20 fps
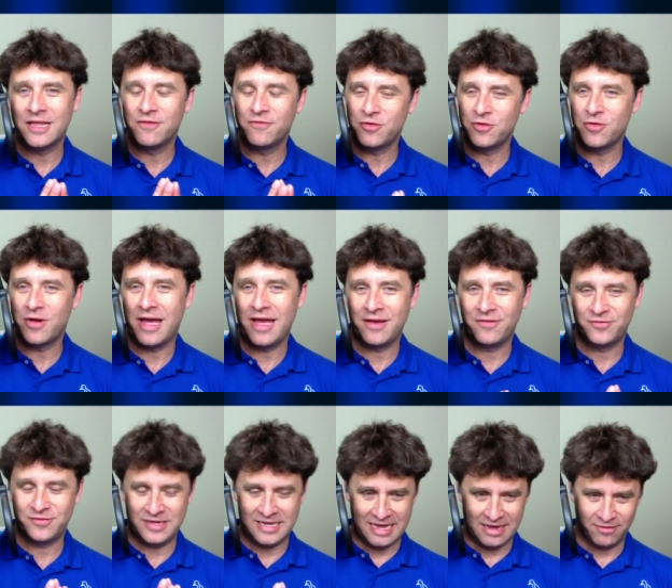any of you
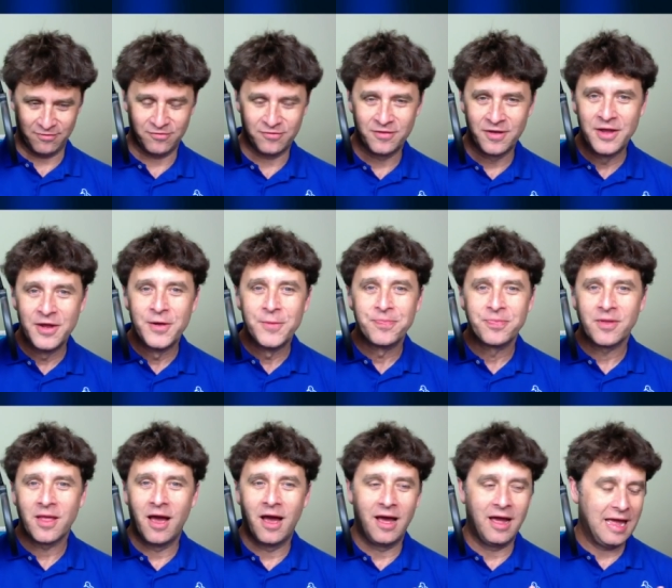have to give.
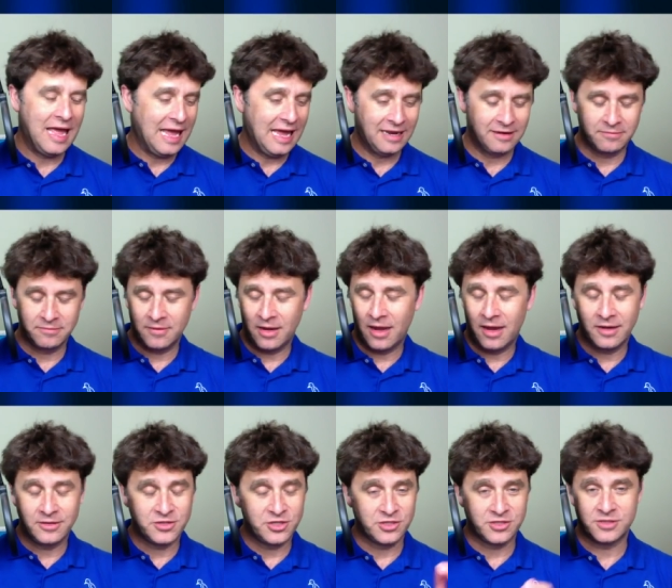Uh, and
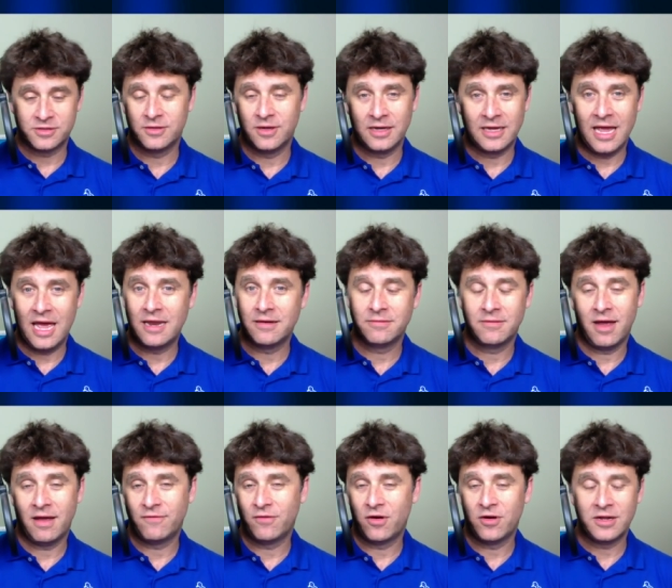I just,
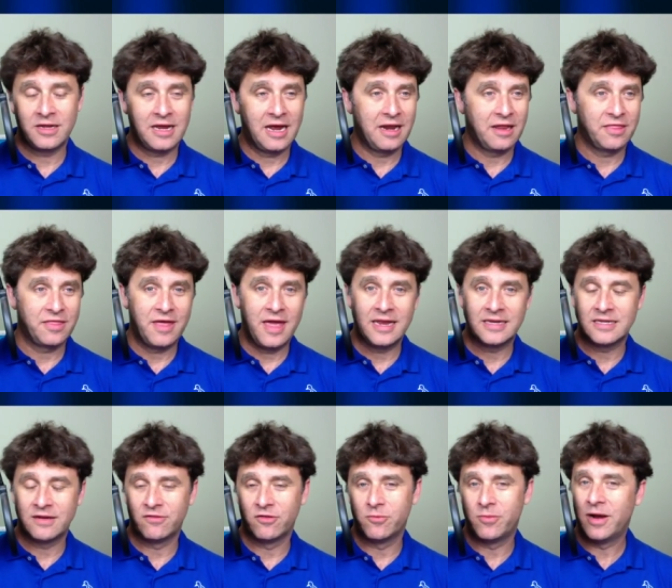again, I've already kind of
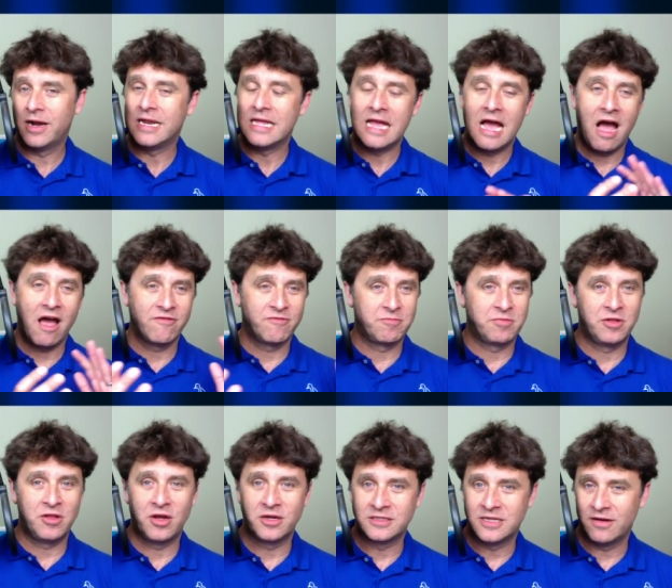thanked everybody. I've
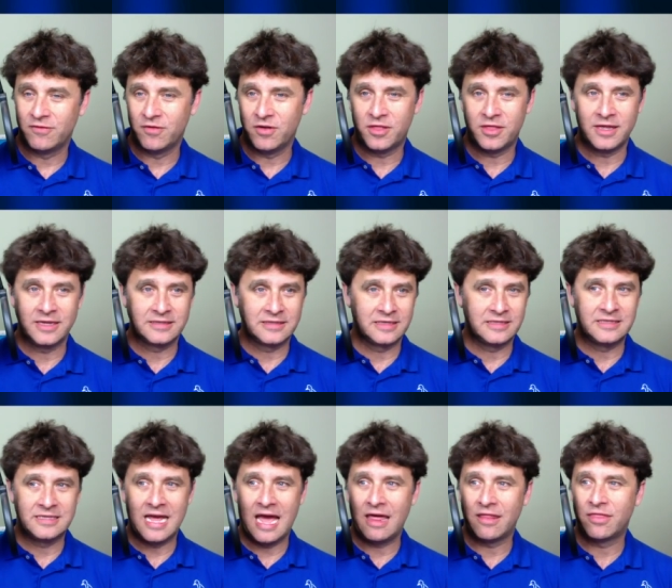plugged everything to
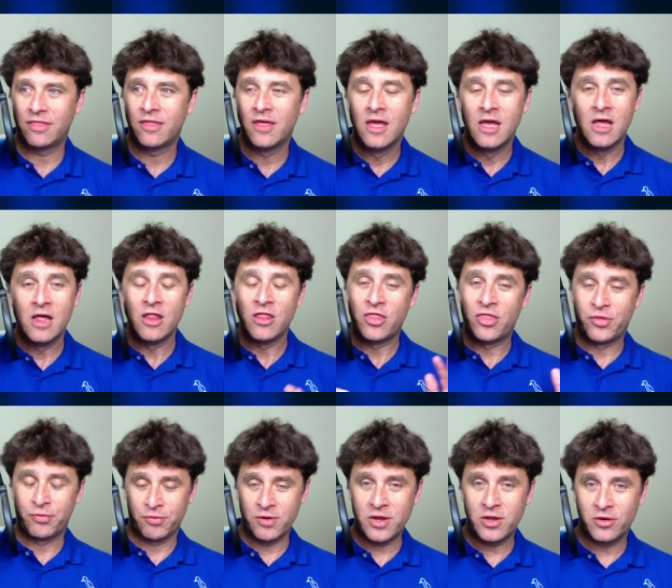death.
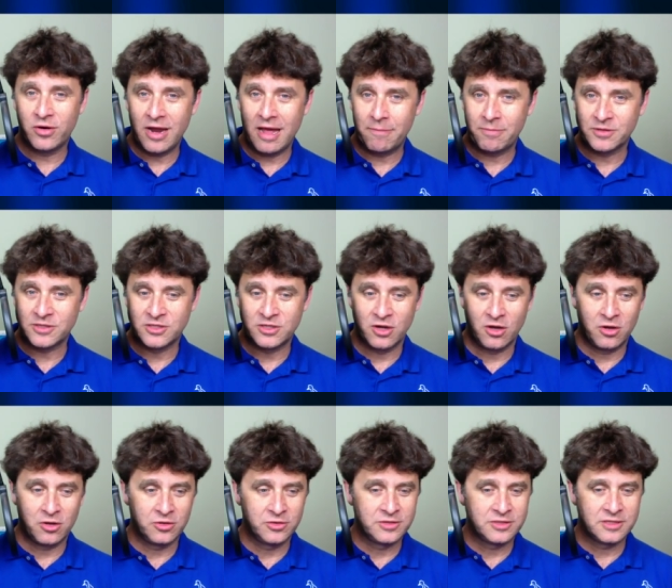300
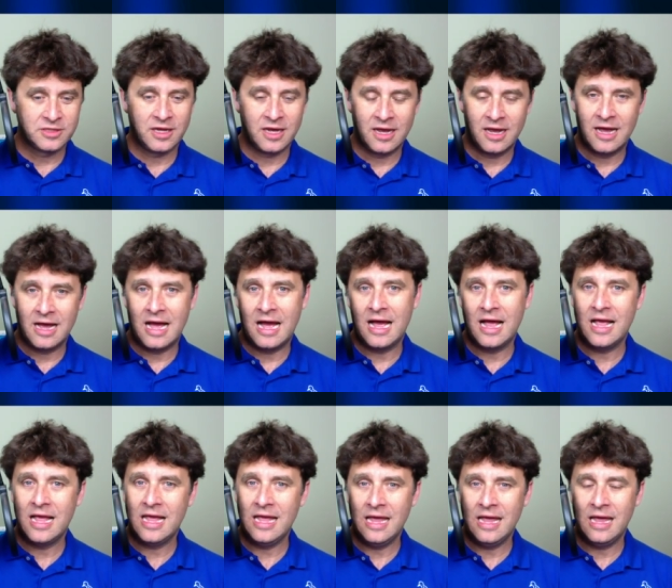episodes. Uh,
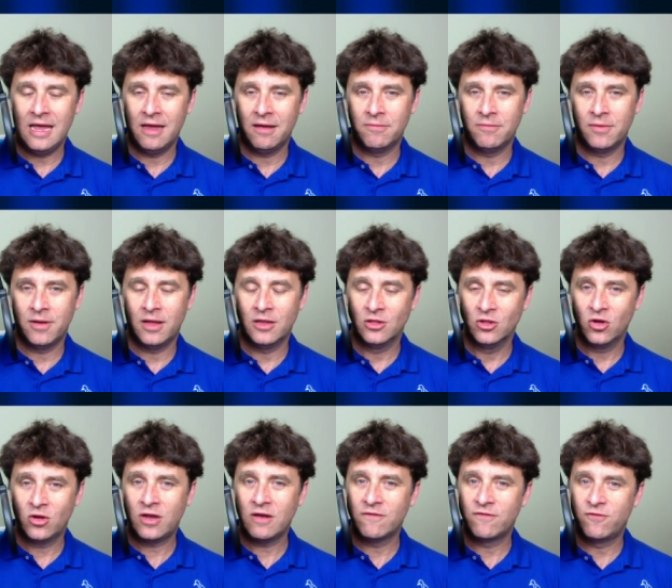I am uh,
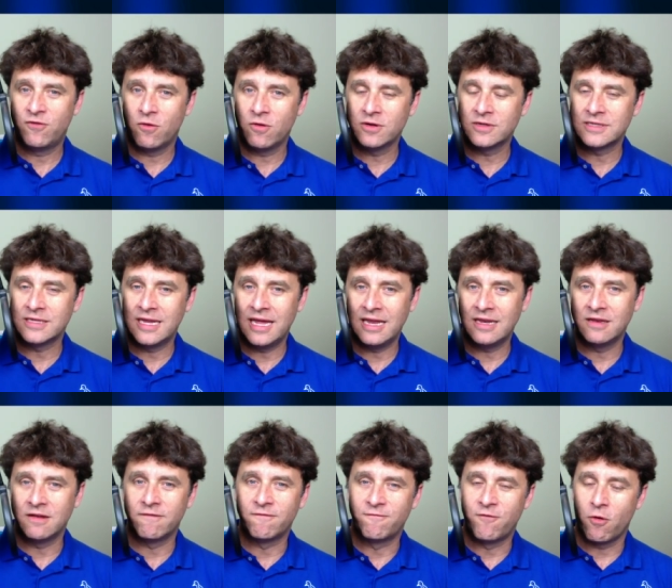looking forward to
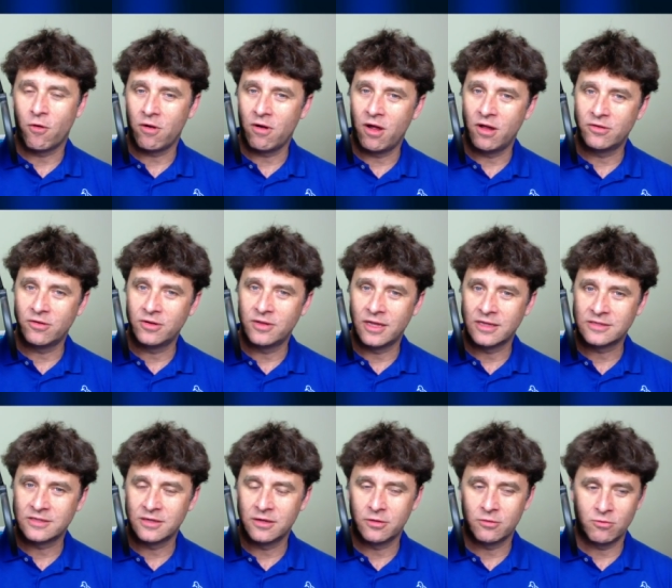getting to 400.
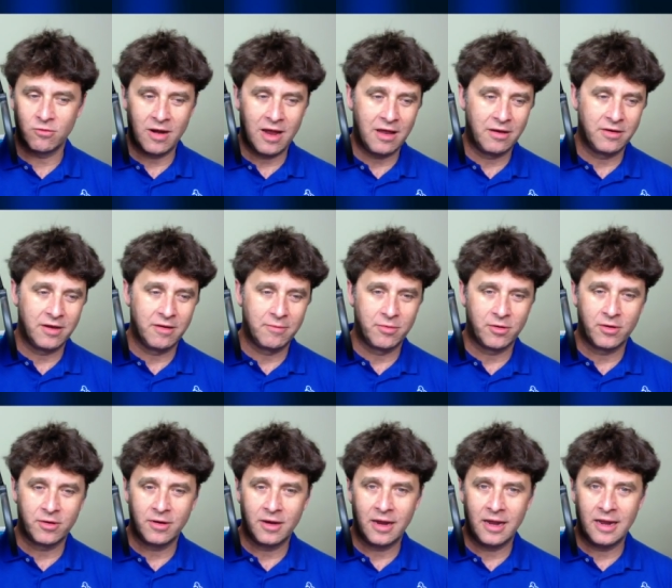That's another round
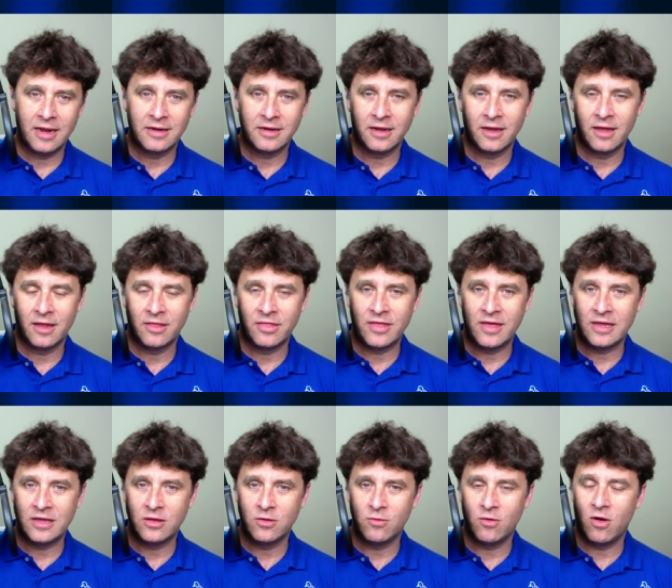number. And uh,
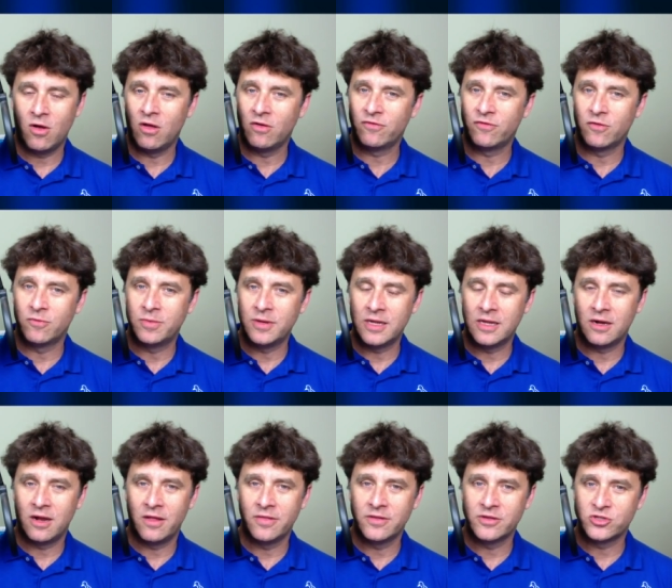thank you all for
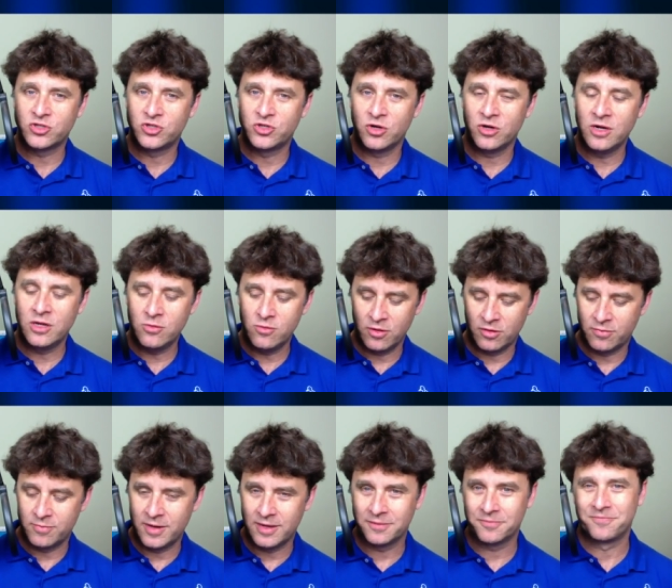being on this journey
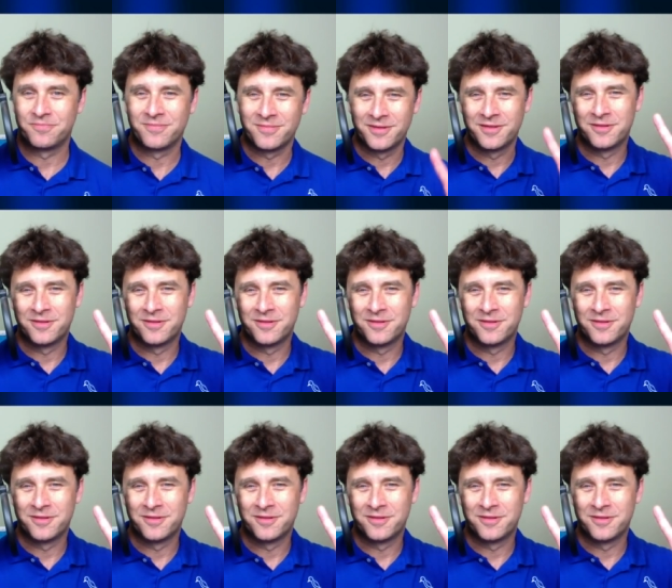with me.